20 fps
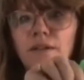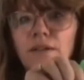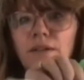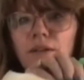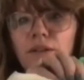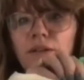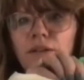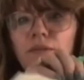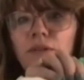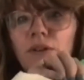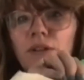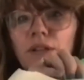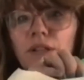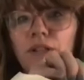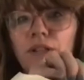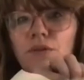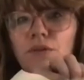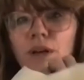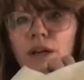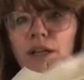you've got
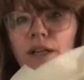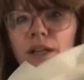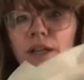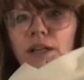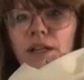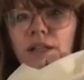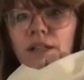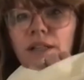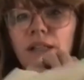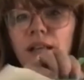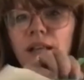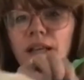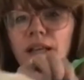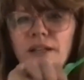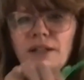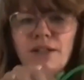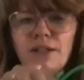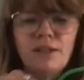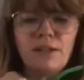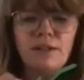these quite nice
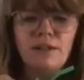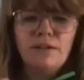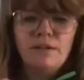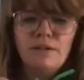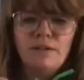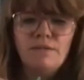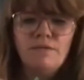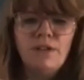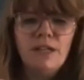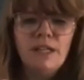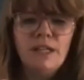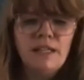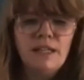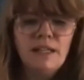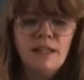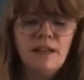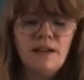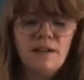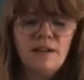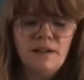layers that I really
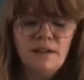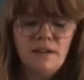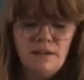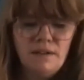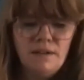like